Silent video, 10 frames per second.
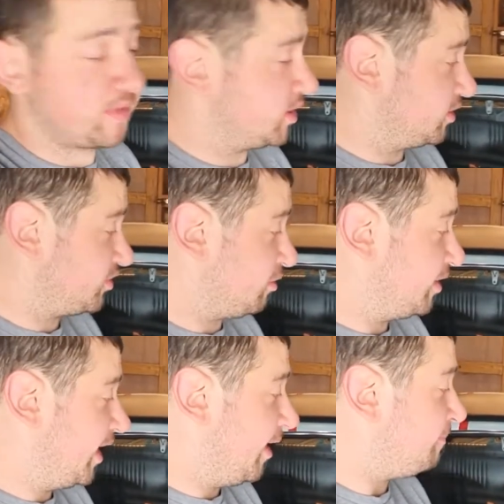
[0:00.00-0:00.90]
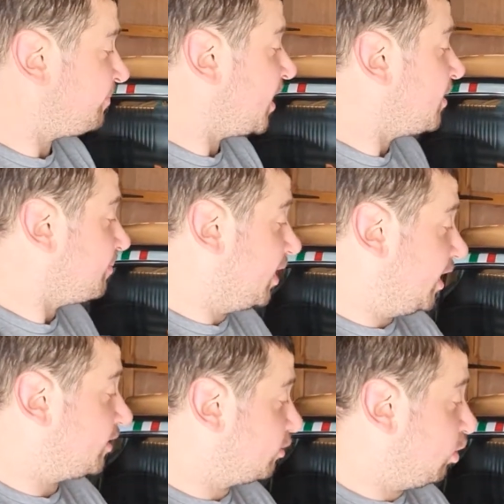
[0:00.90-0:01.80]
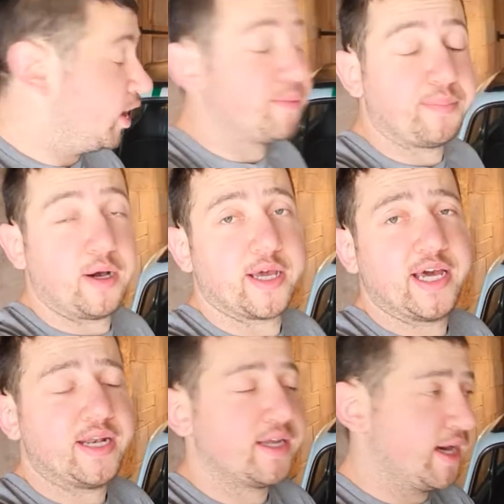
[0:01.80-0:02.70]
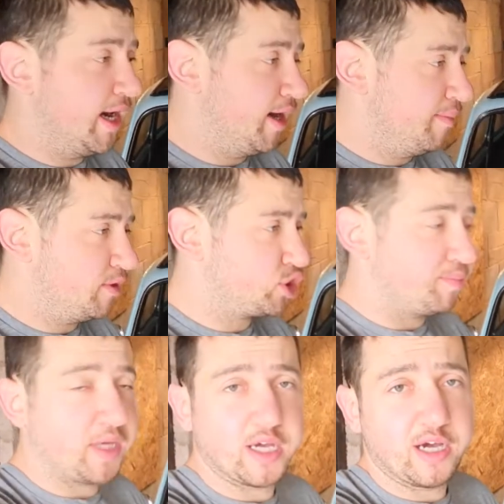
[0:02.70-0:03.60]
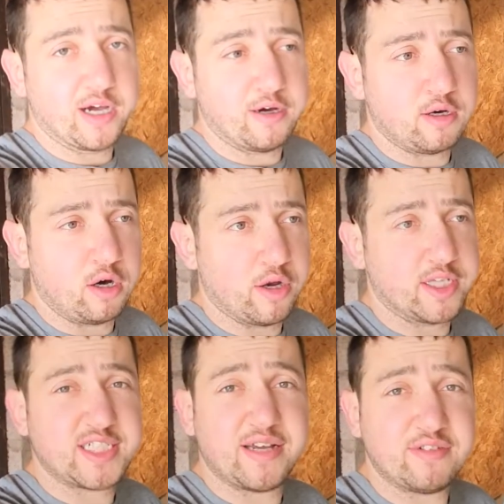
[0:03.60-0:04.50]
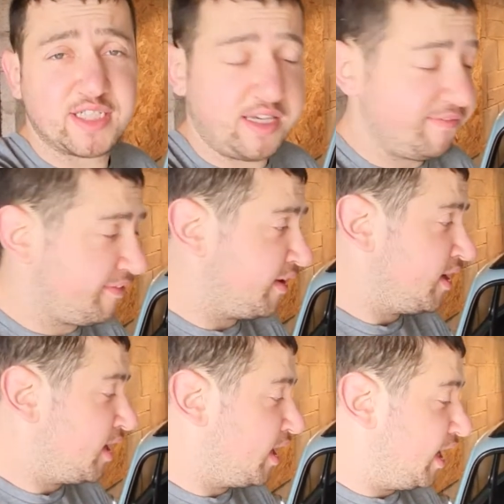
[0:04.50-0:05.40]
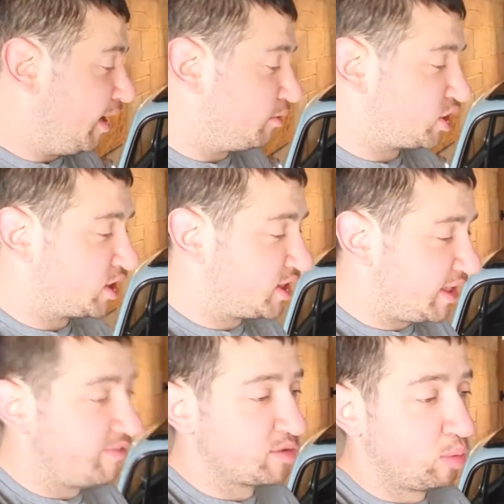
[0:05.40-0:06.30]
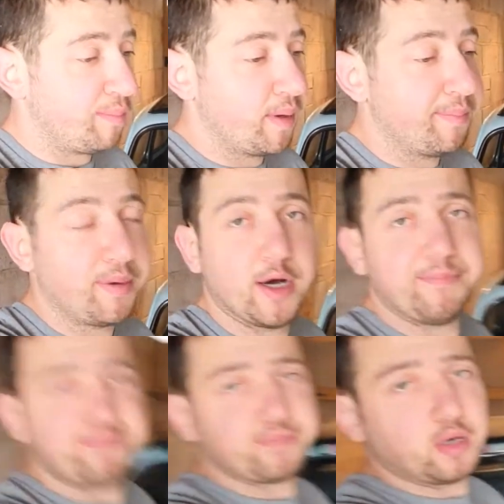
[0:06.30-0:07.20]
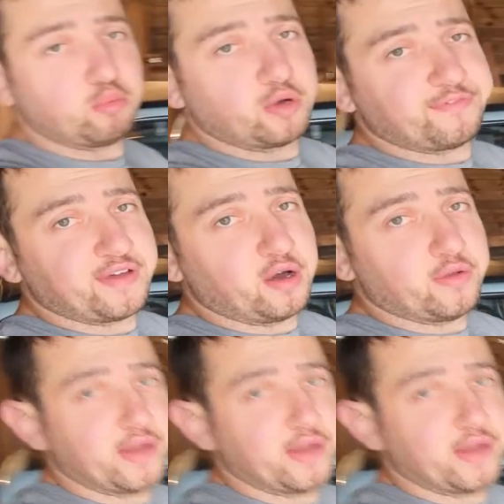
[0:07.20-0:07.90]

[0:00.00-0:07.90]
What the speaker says: because I've sold it now. But the one I'm buying should be here on the 17th, which is a Series 1 bumper, but we'll fit on